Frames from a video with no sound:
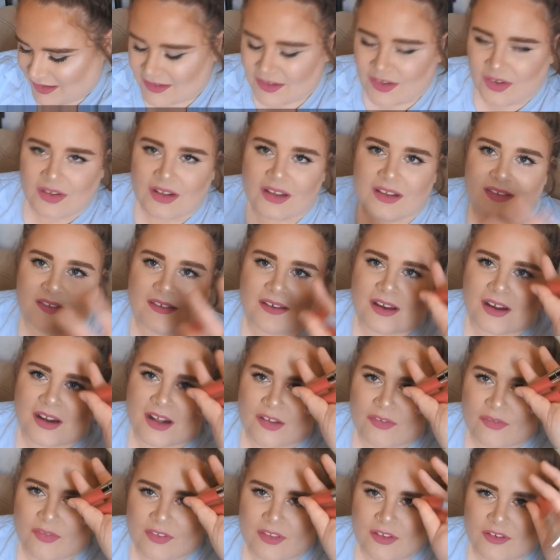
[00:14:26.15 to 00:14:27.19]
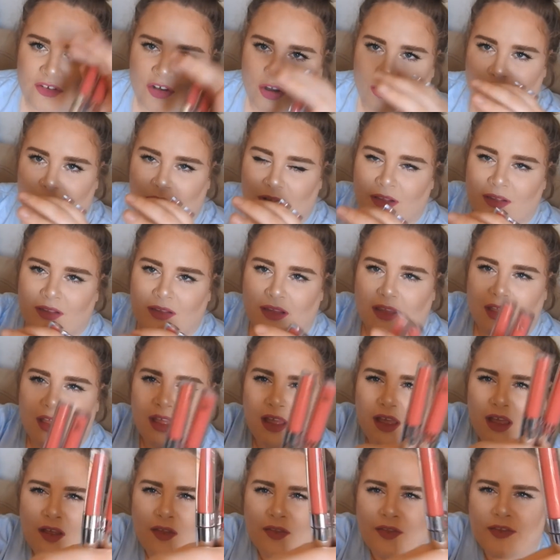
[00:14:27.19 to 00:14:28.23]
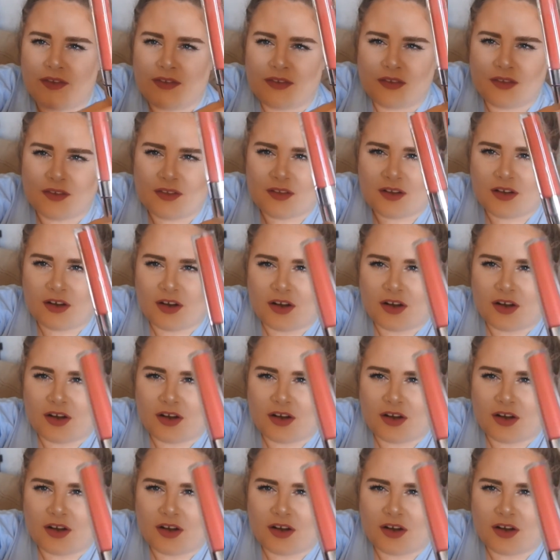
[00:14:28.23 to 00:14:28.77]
So let's start off with a double. This is the